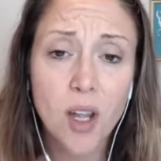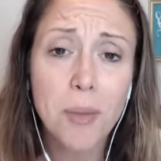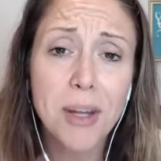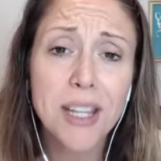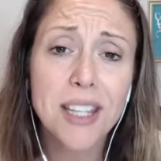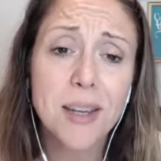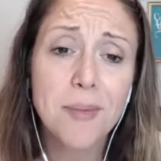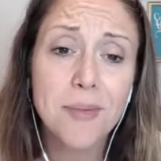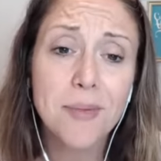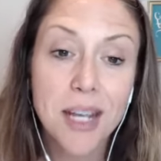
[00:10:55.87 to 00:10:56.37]

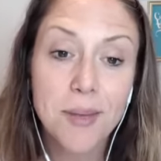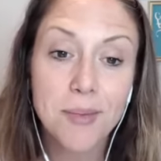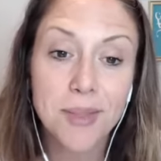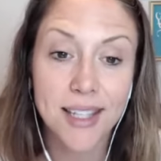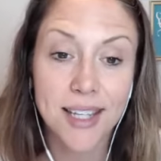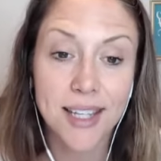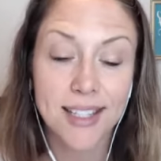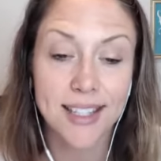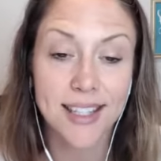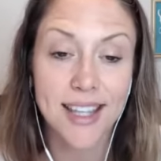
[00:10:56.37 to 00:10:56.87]
but
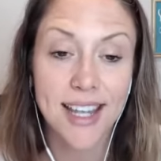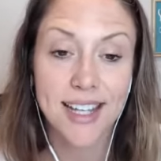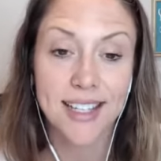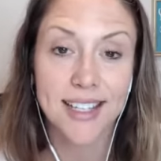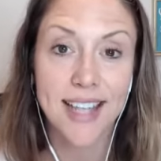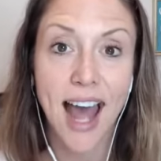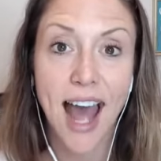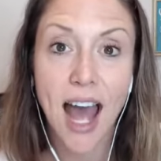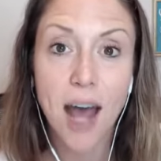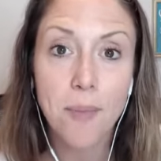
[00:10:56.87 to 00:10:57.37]
sometimes these
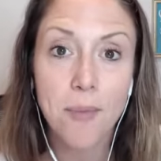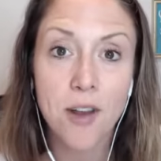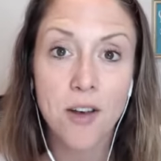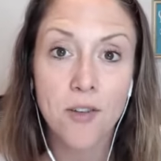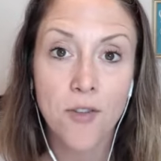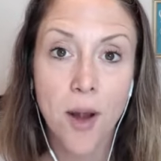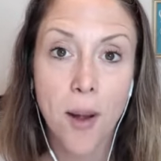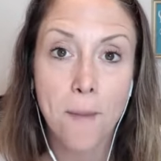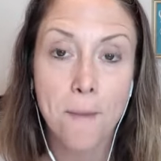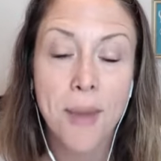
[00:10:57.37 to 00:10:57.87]
things that
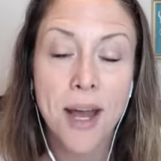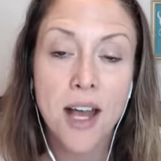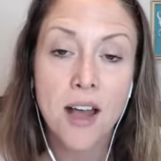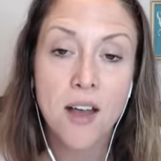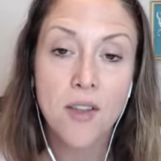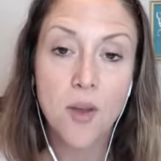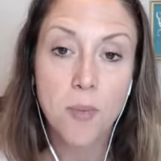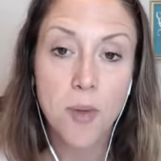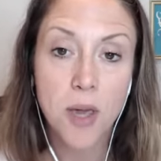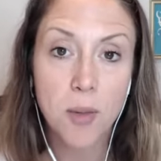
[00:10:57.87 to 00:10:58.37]
happen from
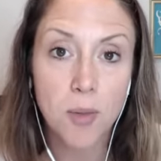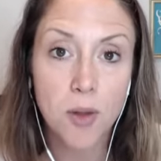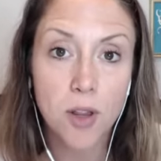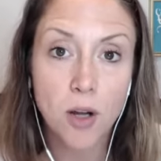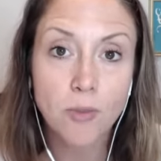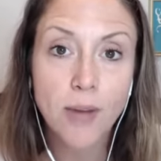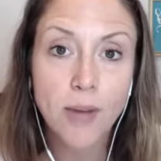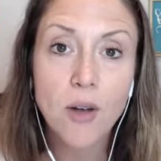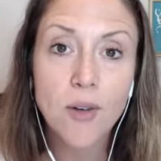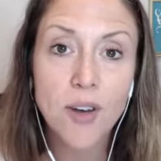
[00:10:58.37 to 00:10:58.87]
the
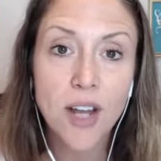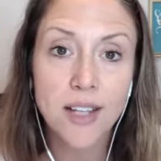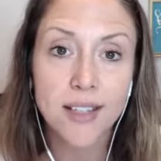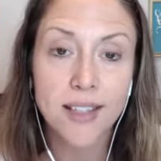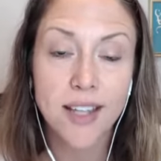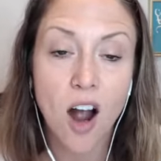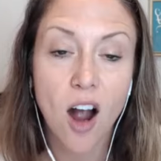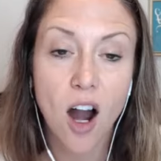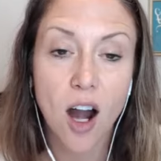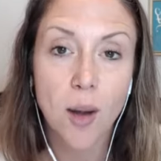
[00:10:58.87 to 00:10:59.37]
people around
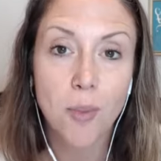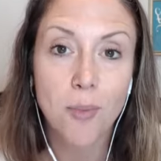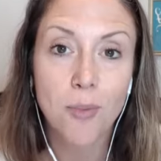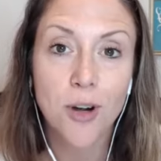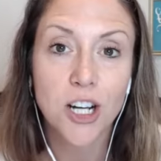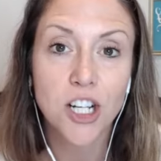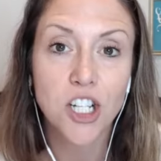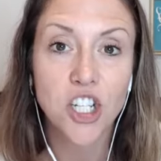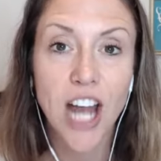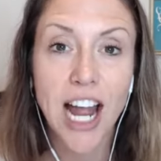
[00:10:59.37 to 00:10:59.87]
us are
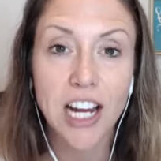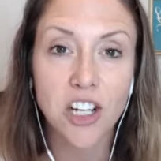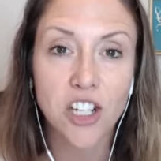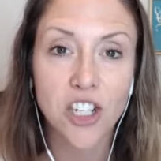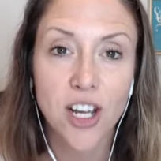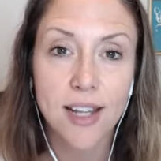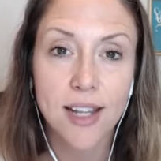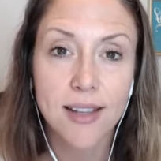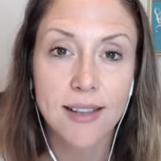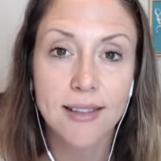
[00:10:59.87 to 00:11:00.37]

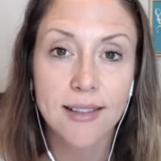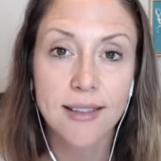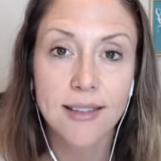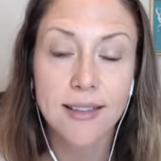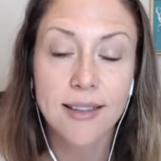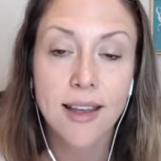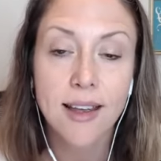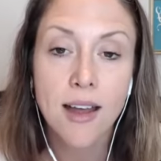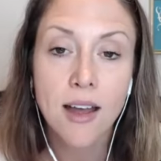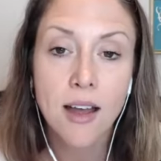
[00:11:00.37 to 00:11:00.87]

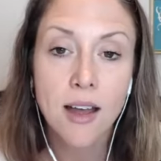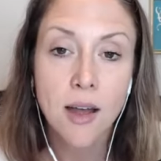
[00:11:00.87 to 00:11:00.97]
projections.